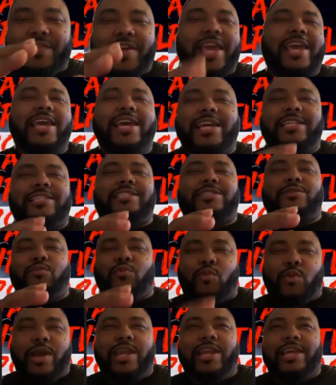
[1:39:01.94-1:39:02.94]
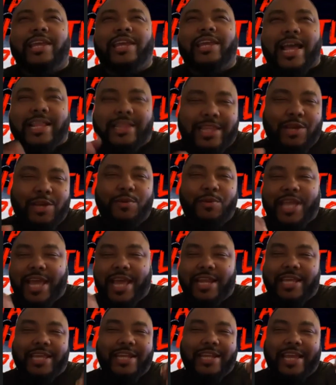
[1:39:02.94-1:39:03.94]
Edge winning, I think we got
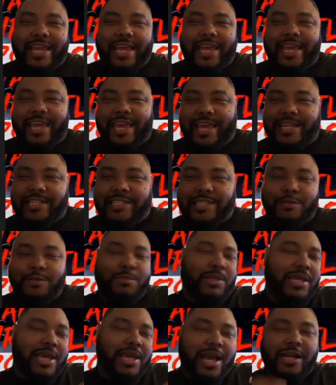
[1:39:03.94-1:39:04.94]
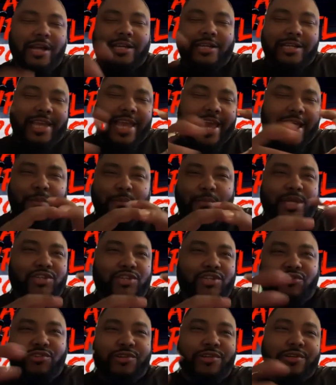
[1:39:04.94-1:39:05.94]
to get an Edge and Bianca kind of
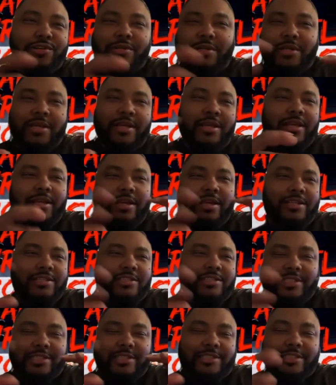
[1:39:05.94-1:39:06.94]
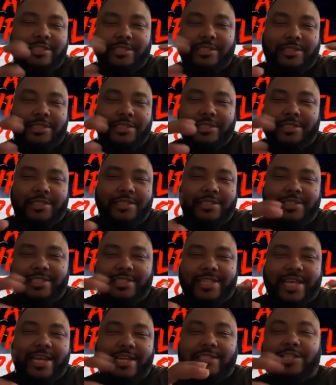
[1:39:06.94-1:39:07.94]
mixture to to to to
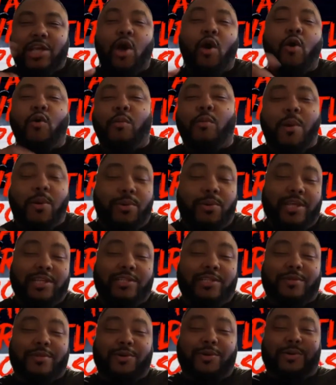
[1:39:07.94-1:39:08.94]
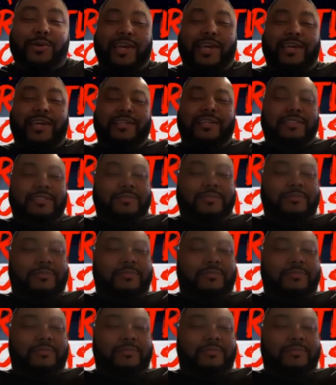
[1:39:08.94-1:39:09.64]
take us home on this one. Okay. I